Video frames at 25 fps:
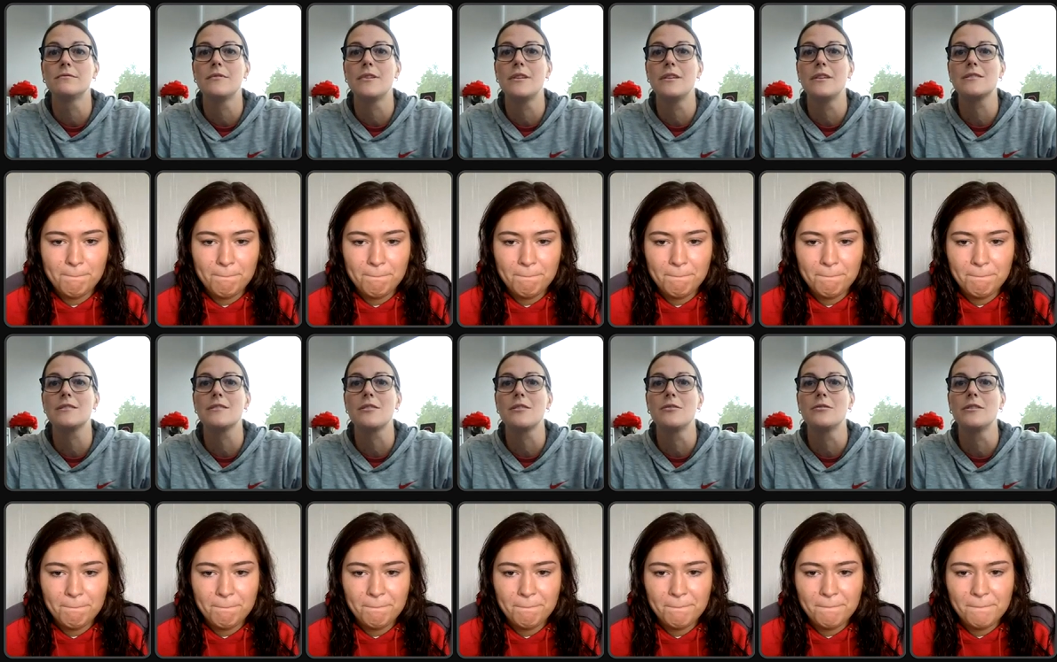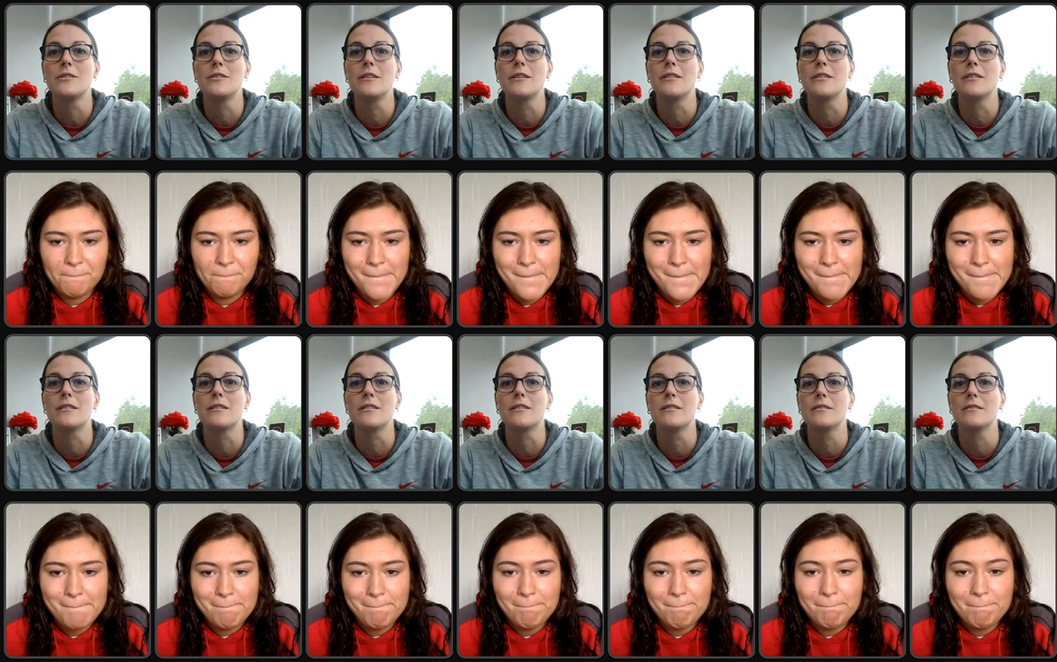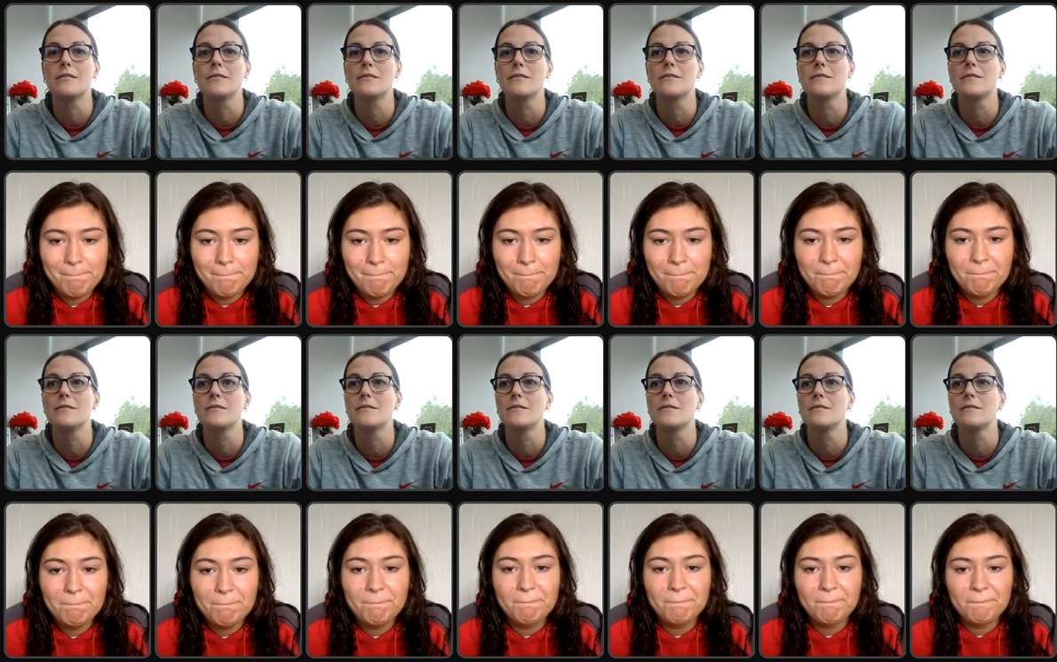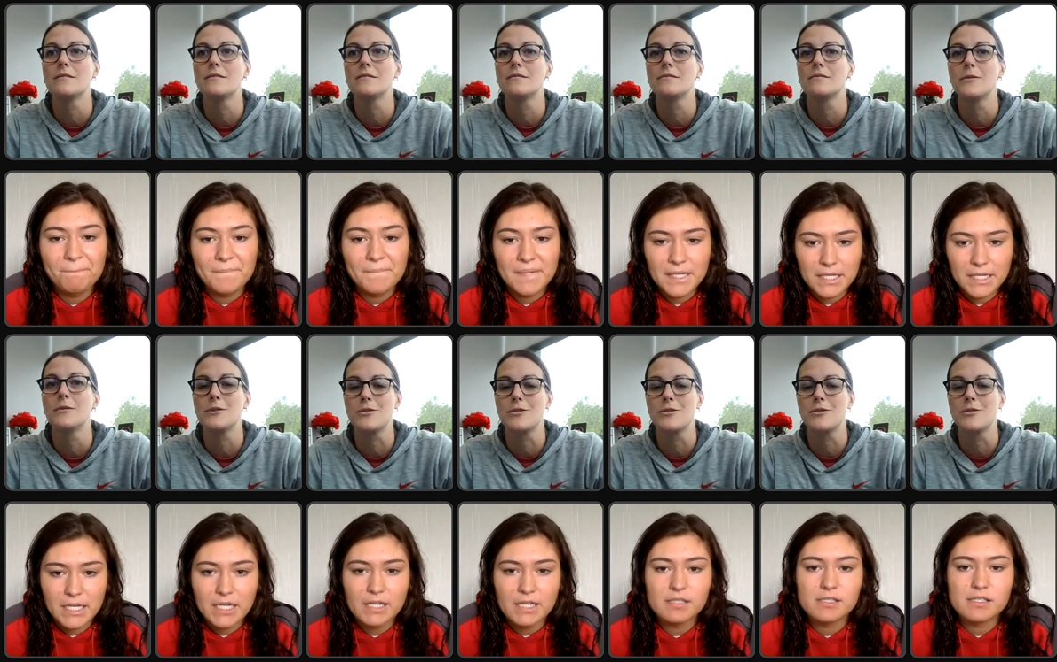Speaker 1: this zone here.
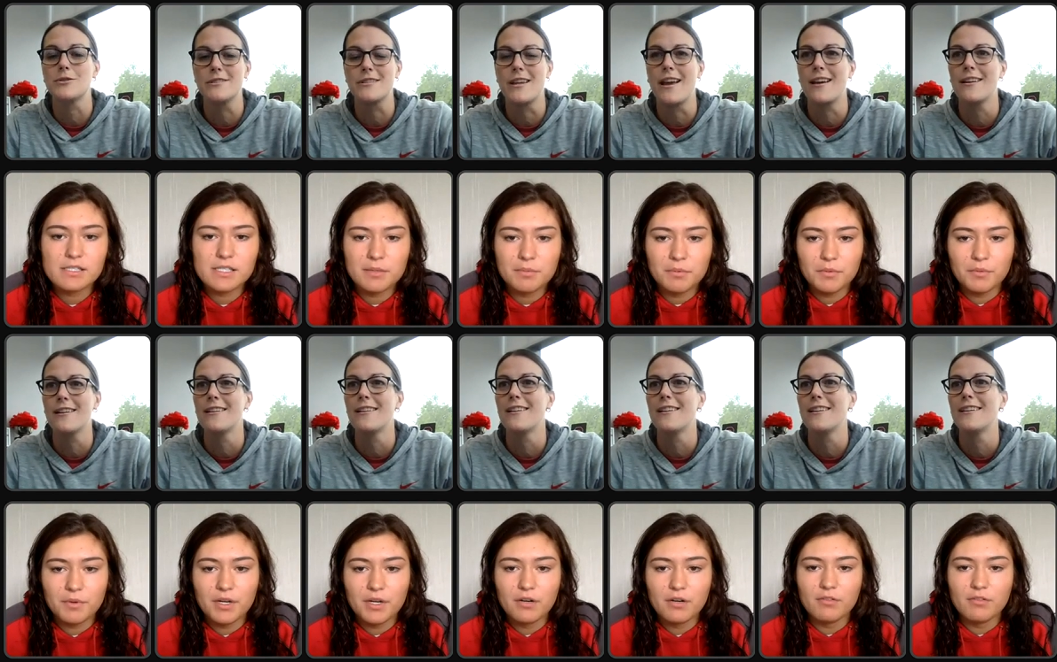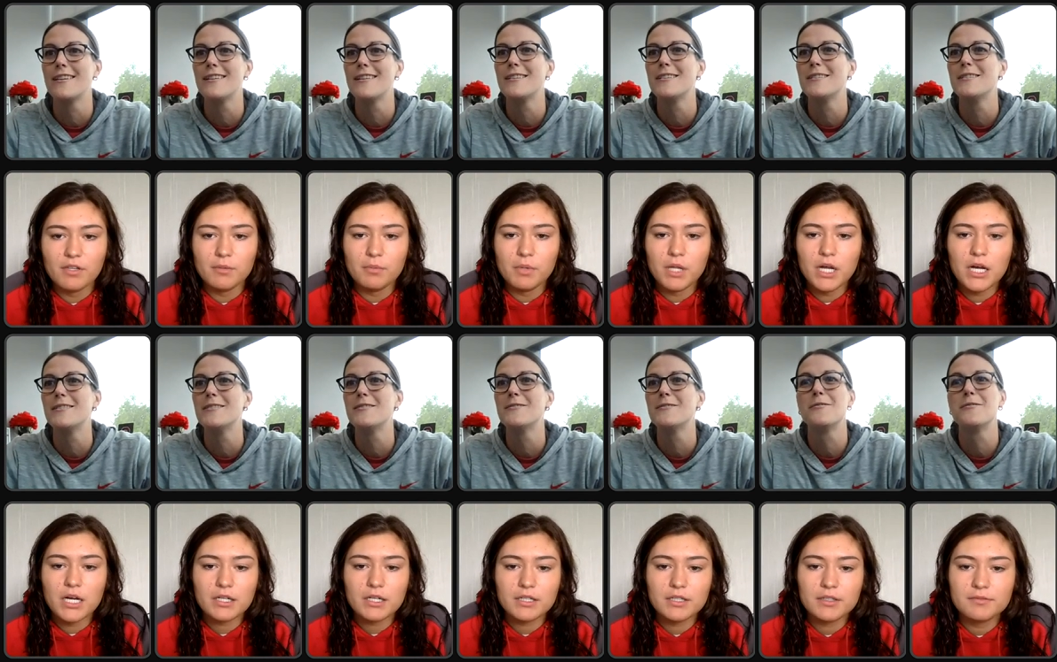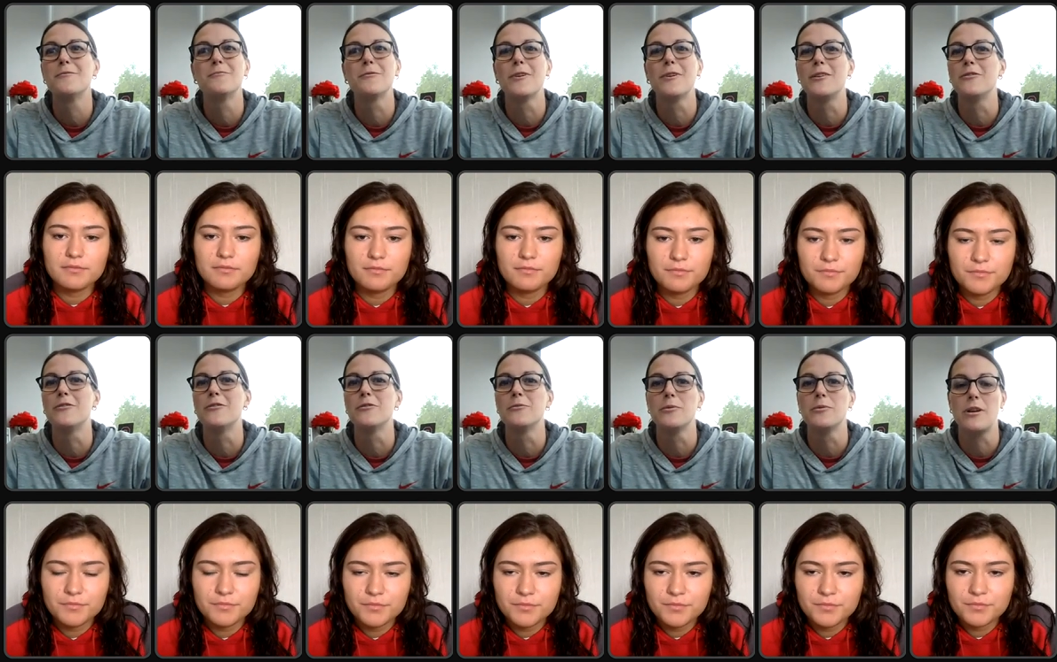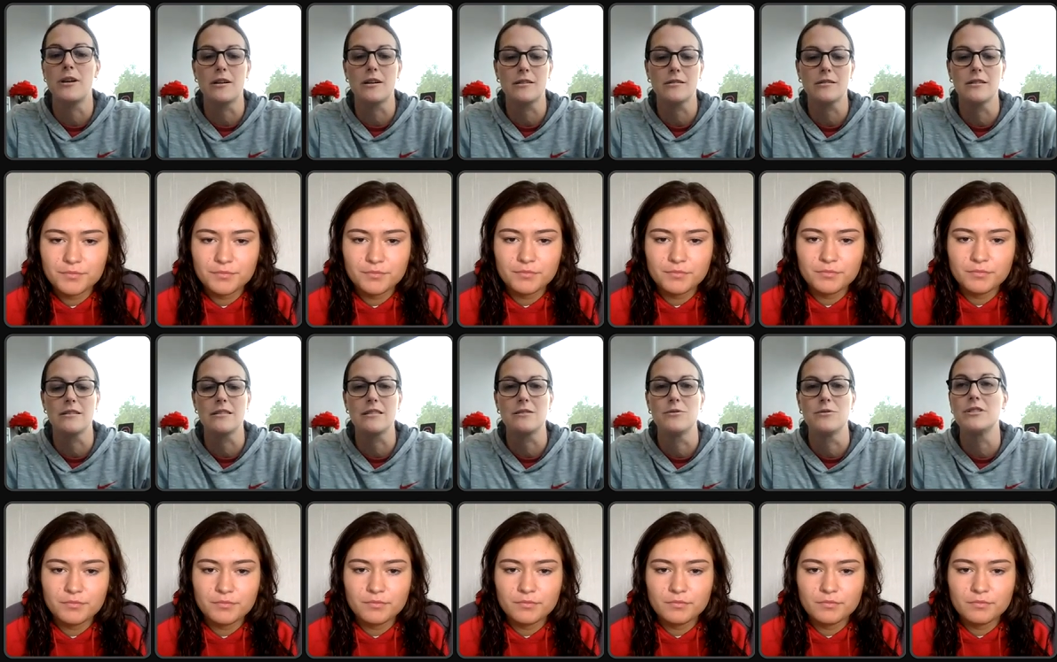Yes, zone? Right over the block. Right over the
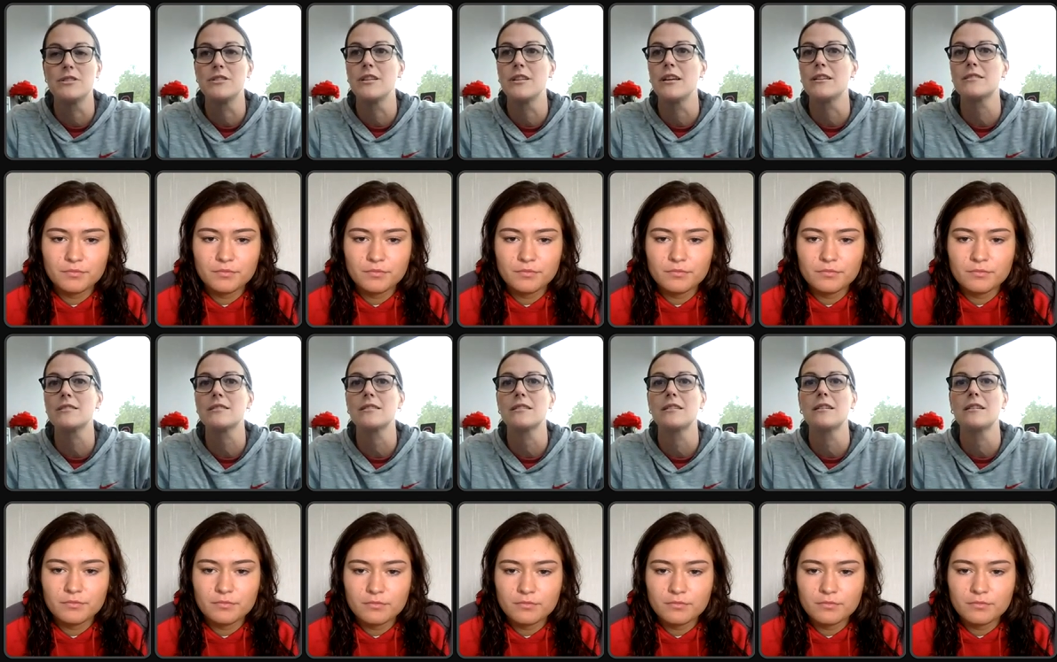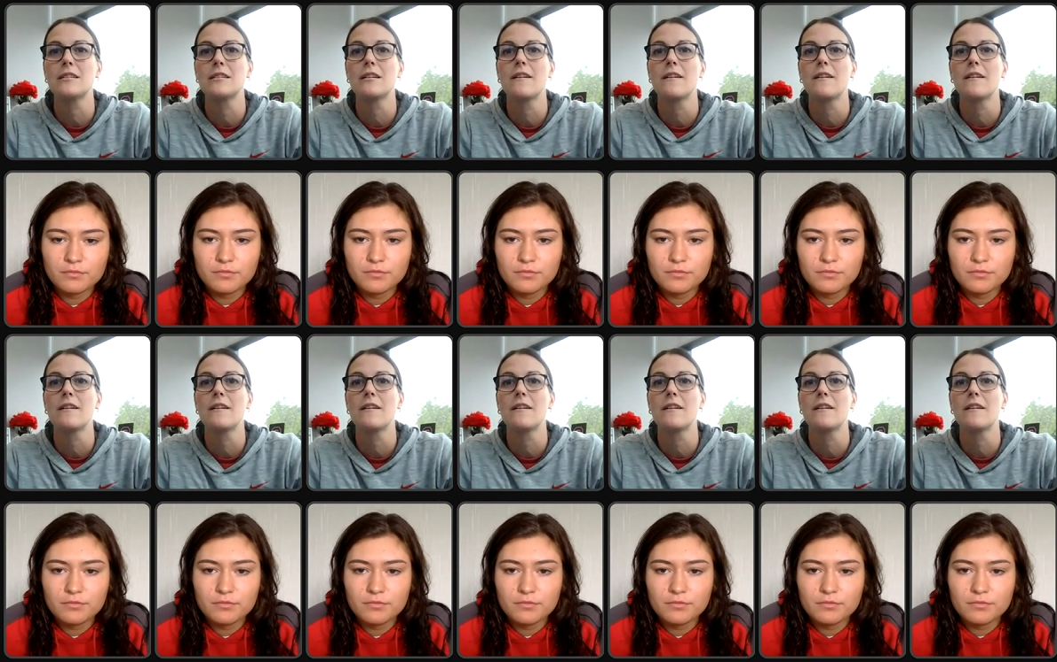block. Let's see what she does.